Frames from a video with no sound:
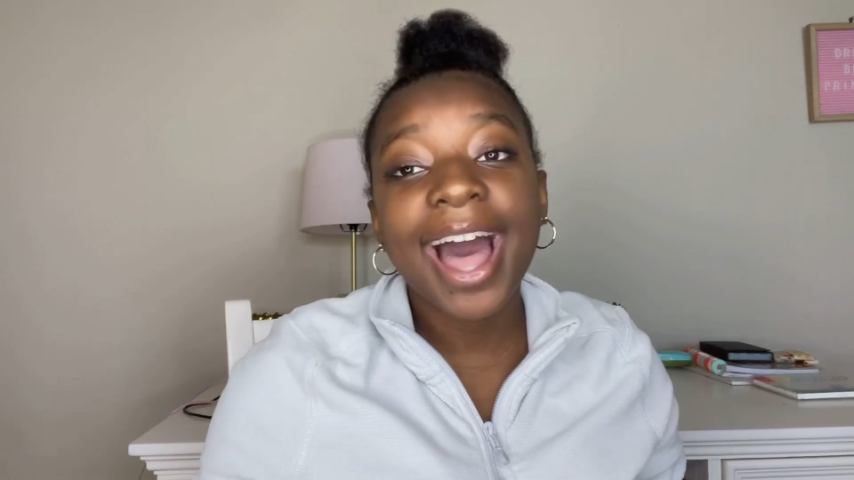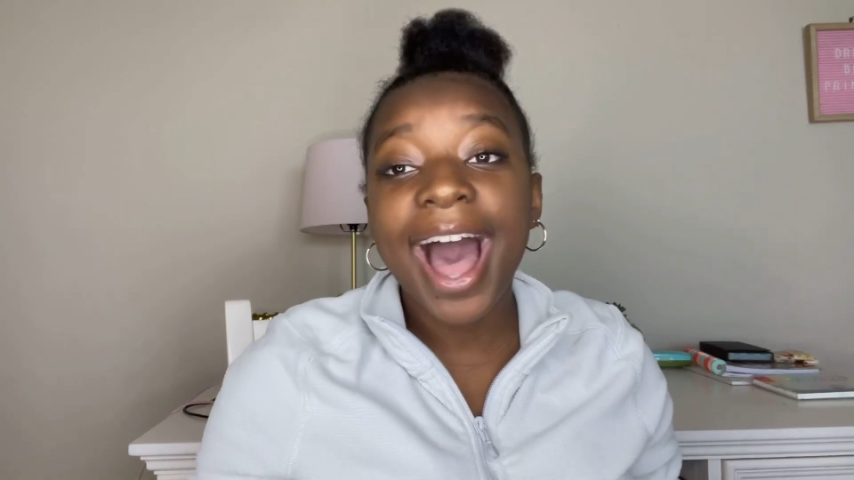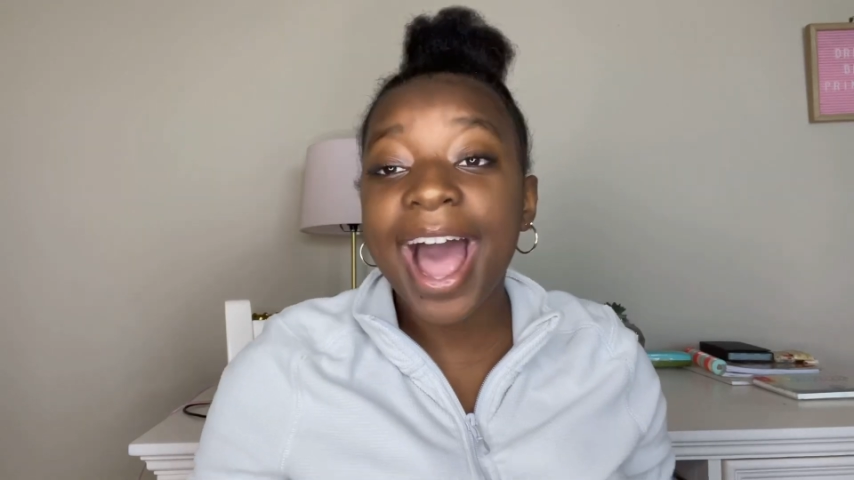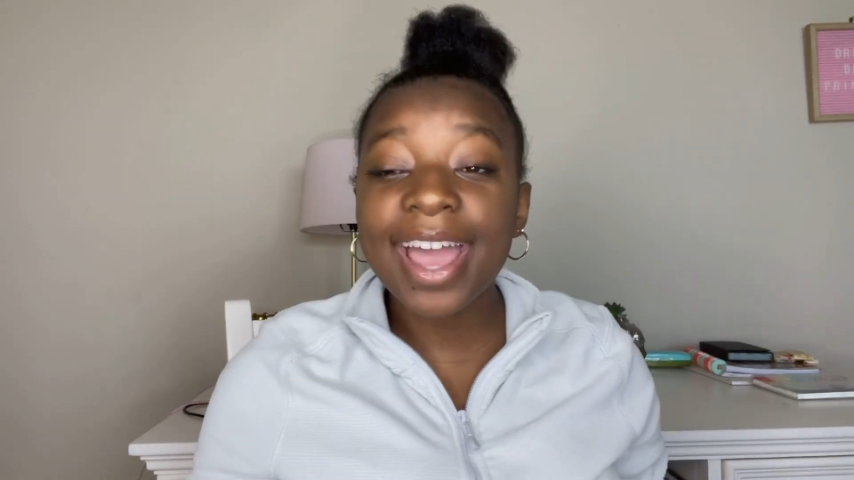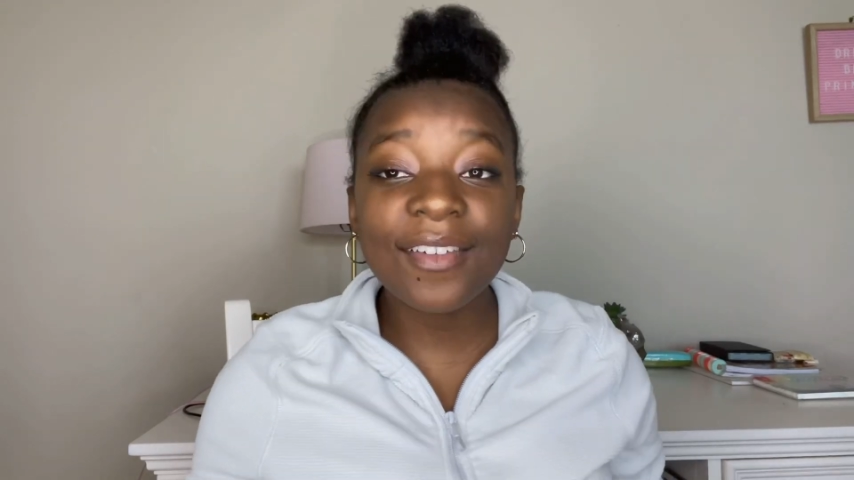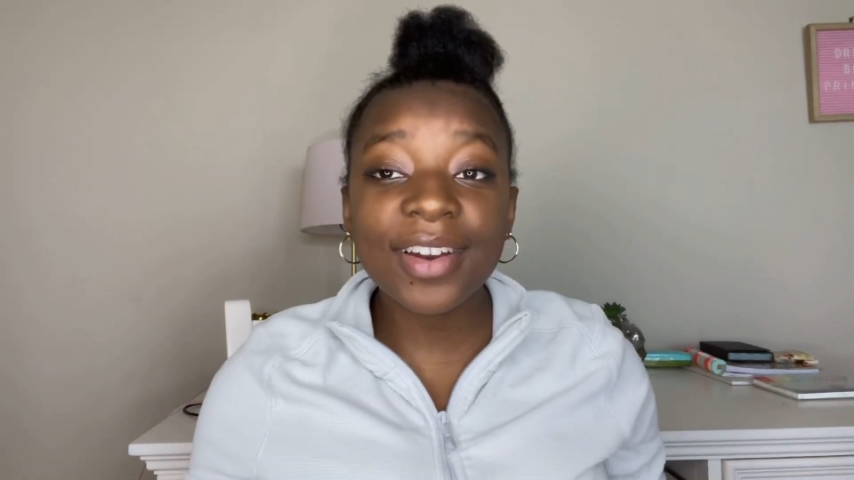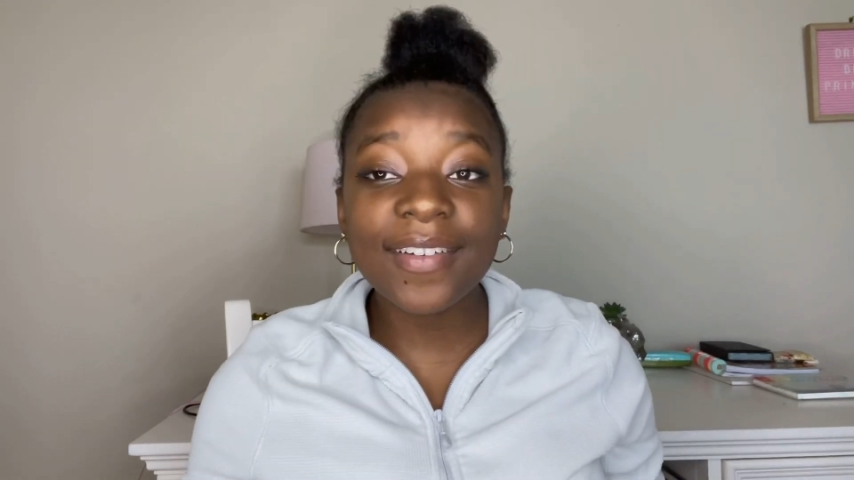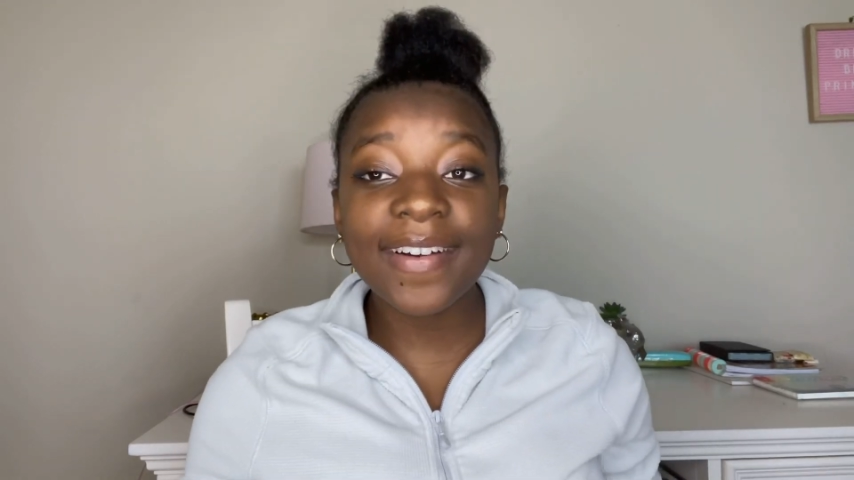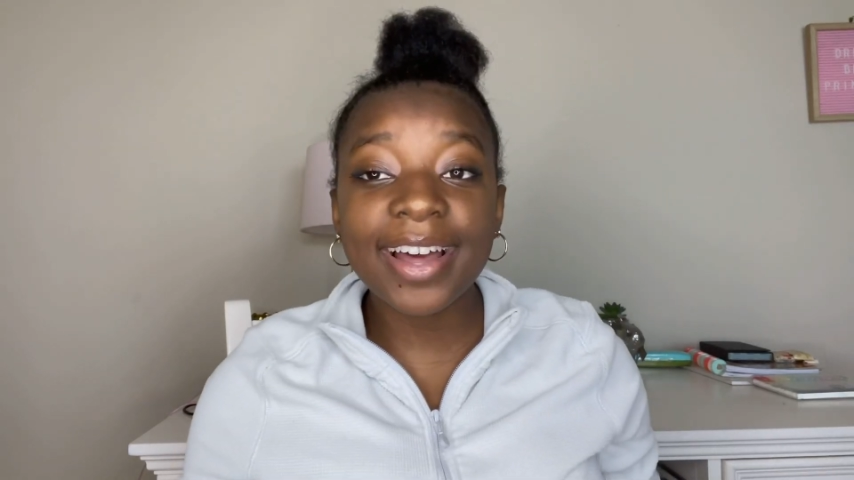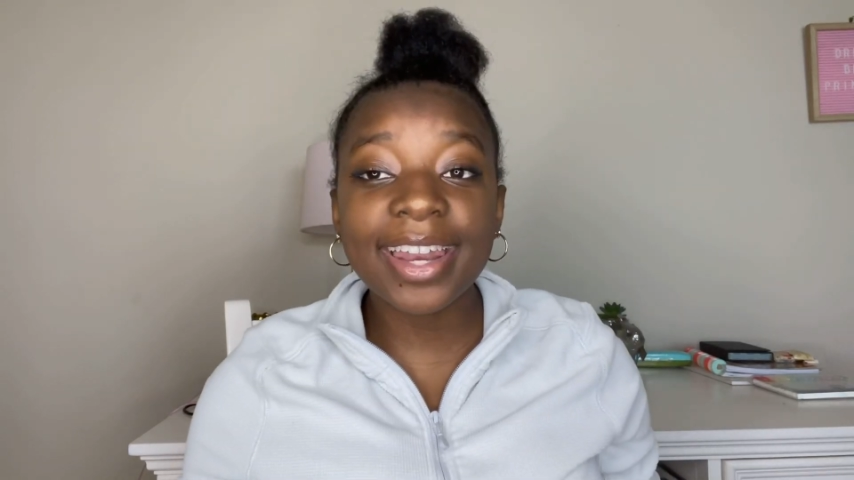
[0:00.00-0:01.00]
Hi
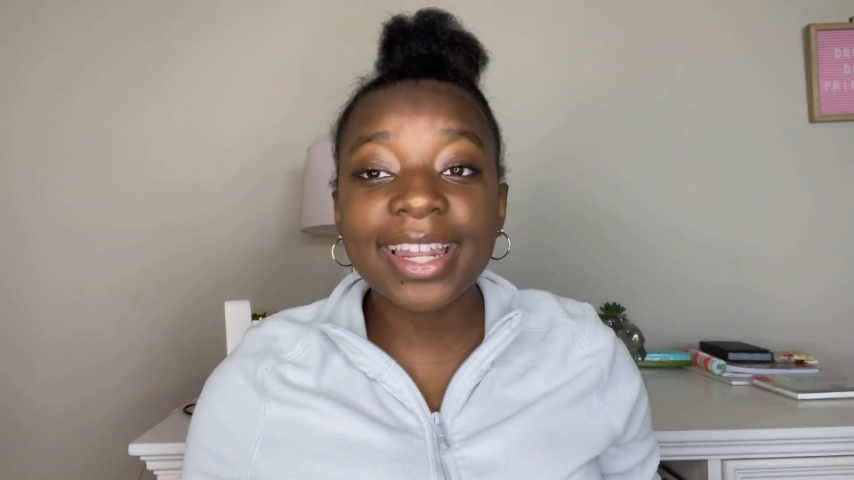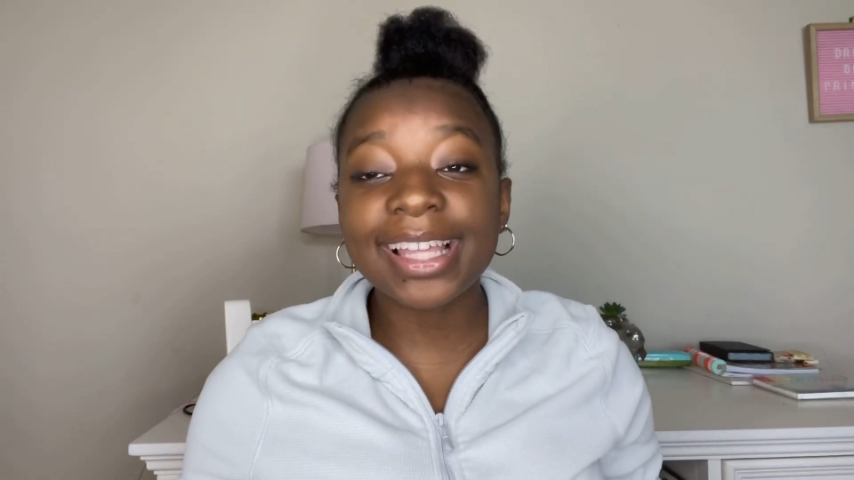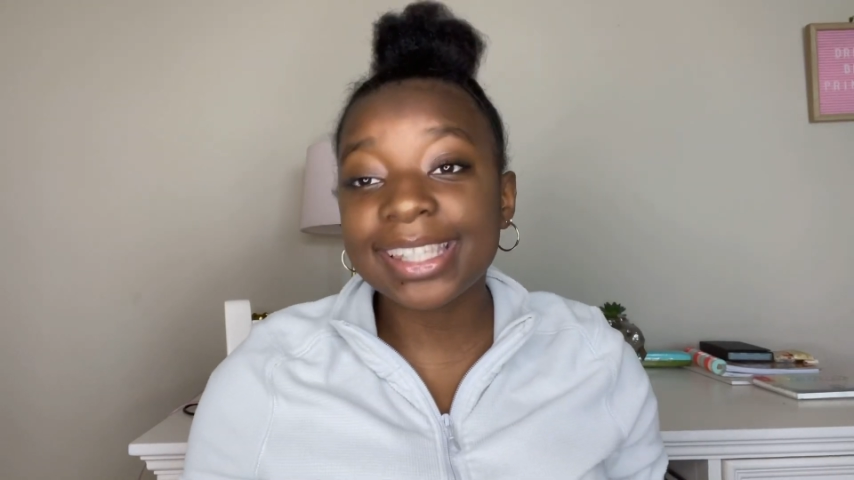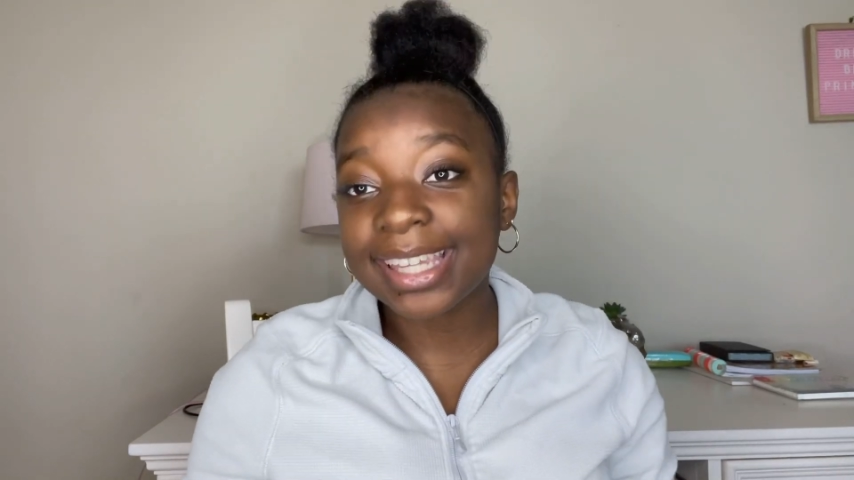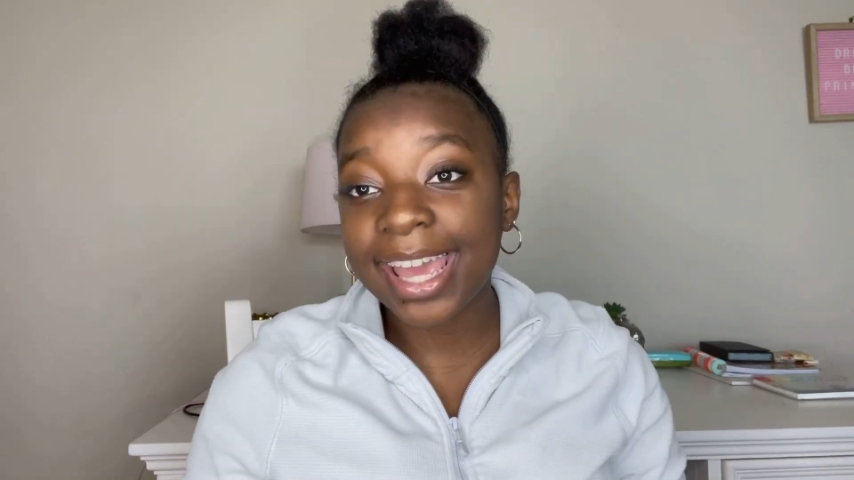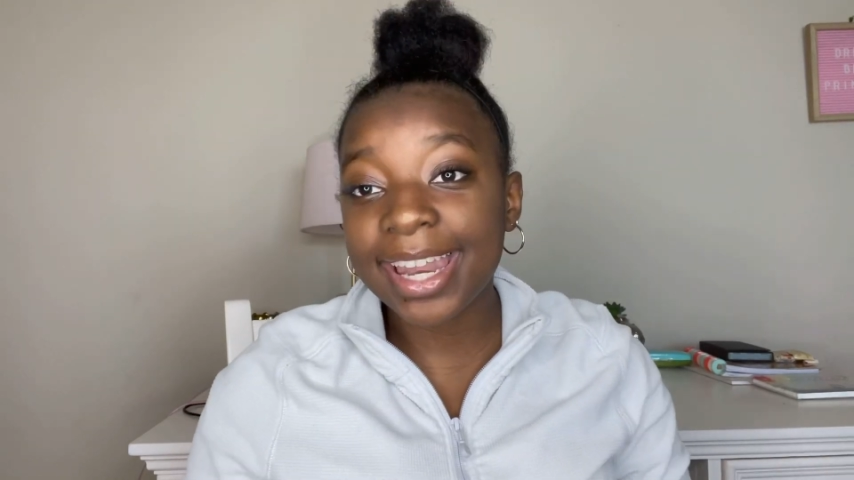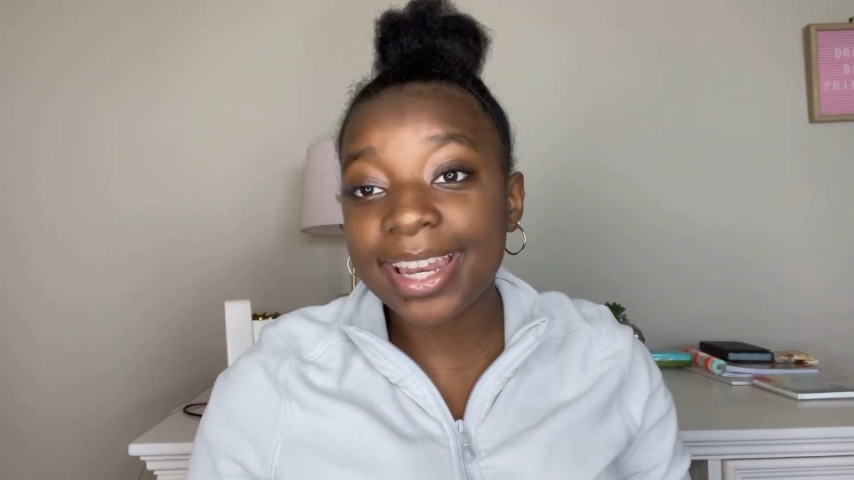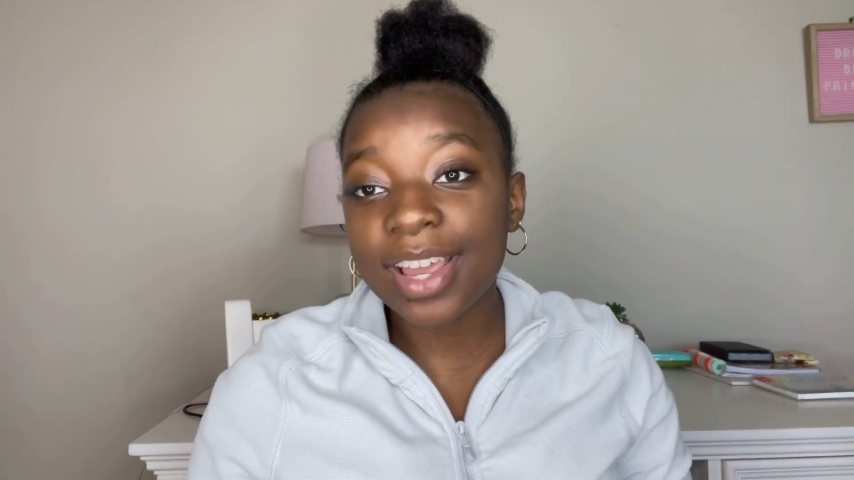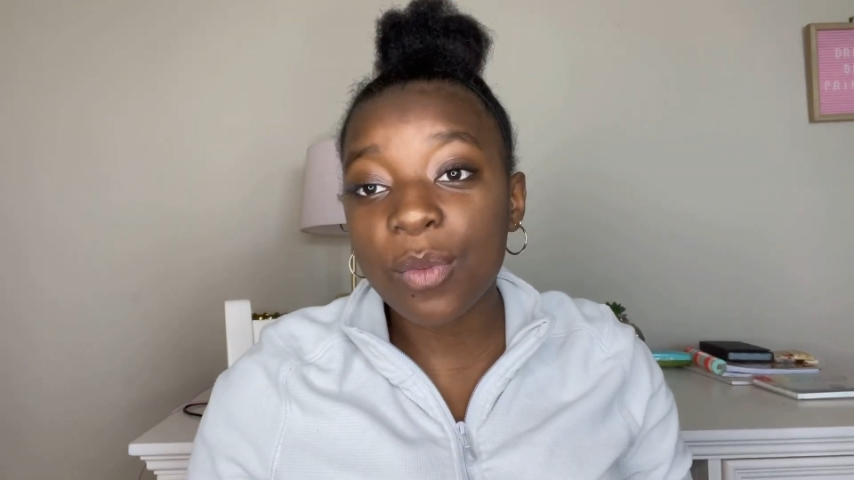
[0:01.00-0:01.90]
everyone, it's Tandy.